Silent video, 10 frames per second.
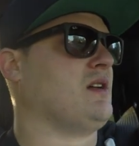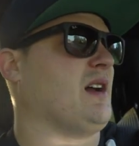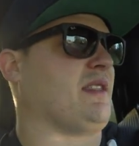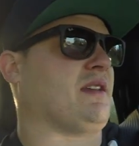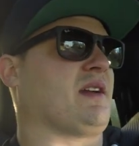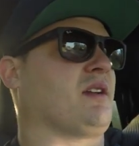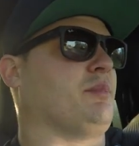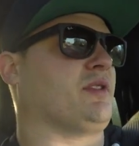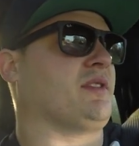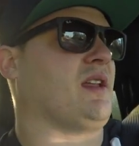I think I could
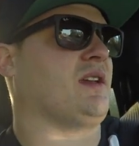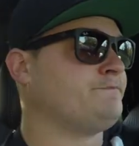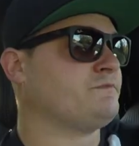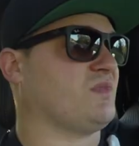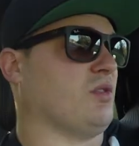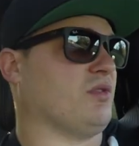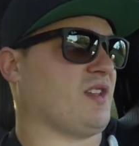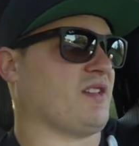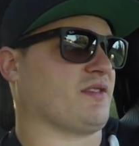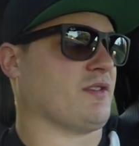put that in
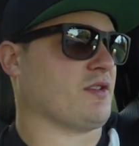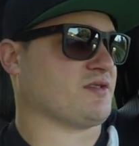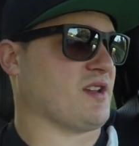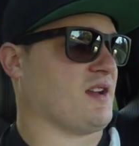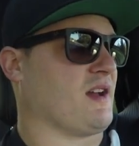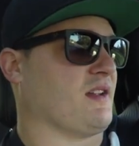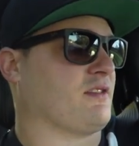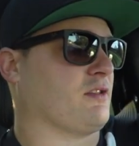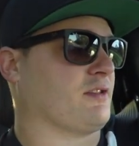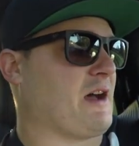Tuesdays and Thursday nights
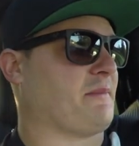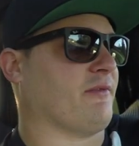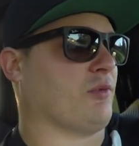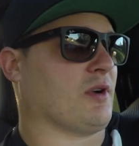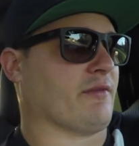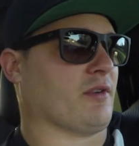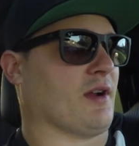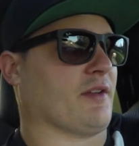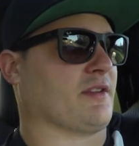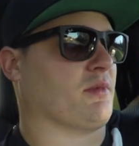on top of whatever
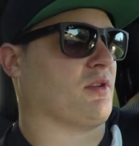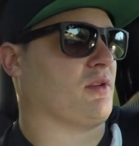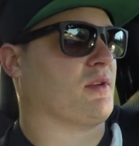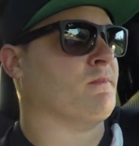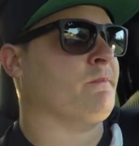else I'm doing.